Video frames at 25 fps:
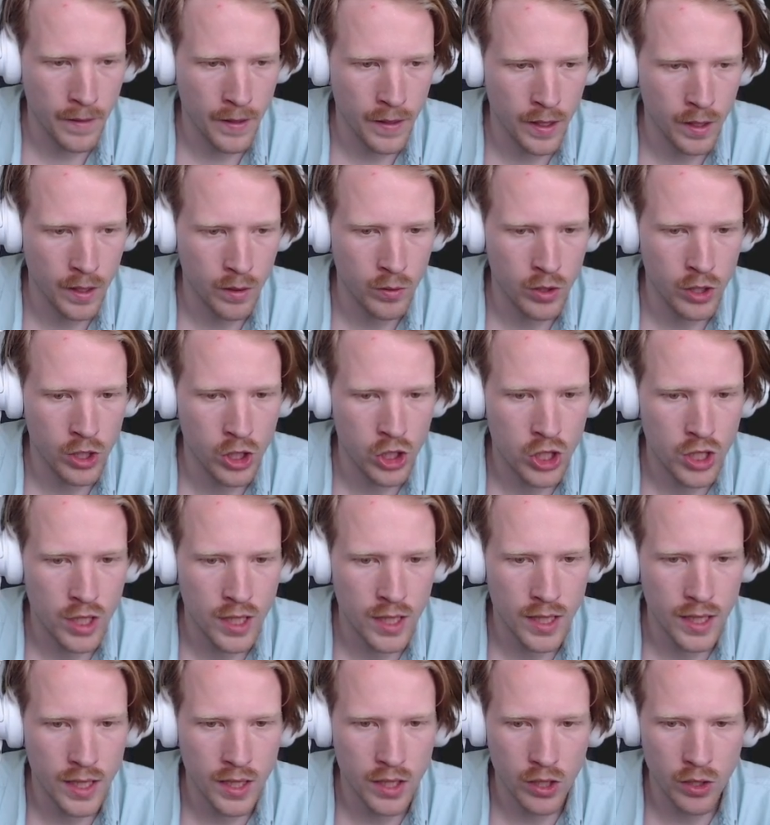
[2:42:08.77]
Language
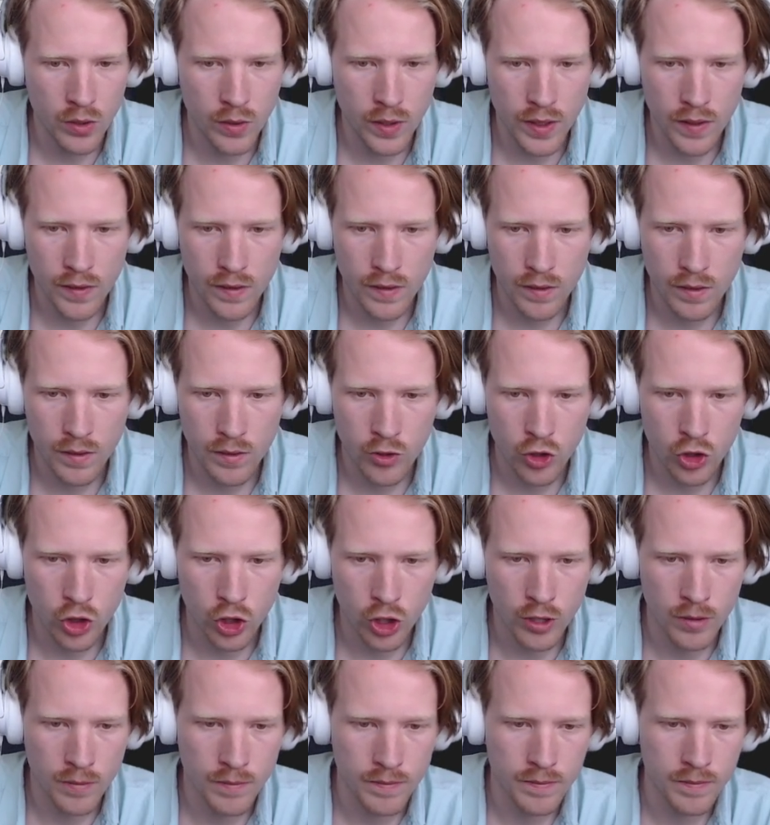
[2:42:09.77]
en US.
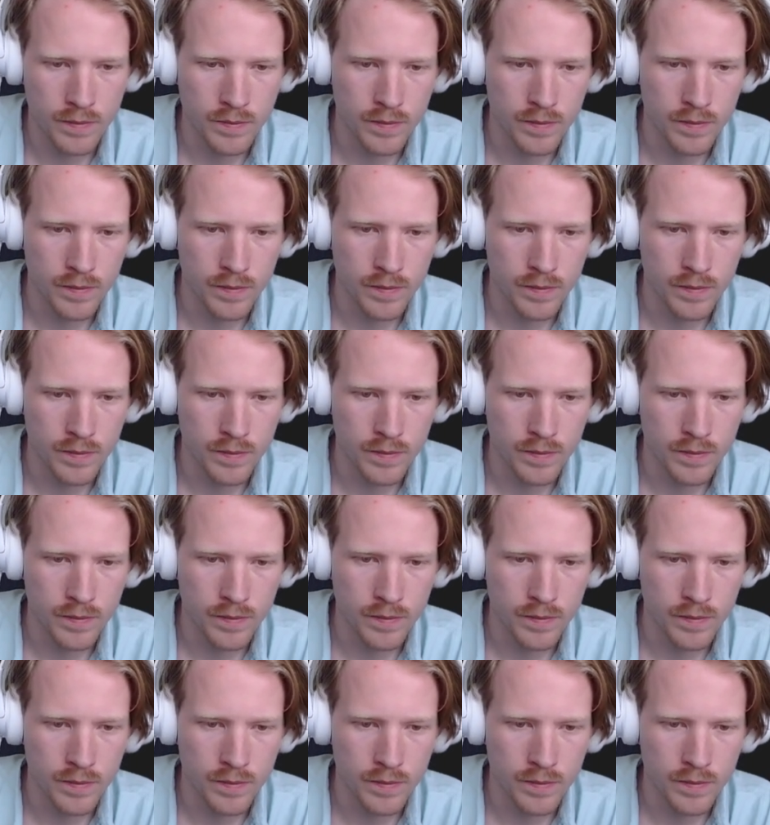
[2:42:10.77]
Sure.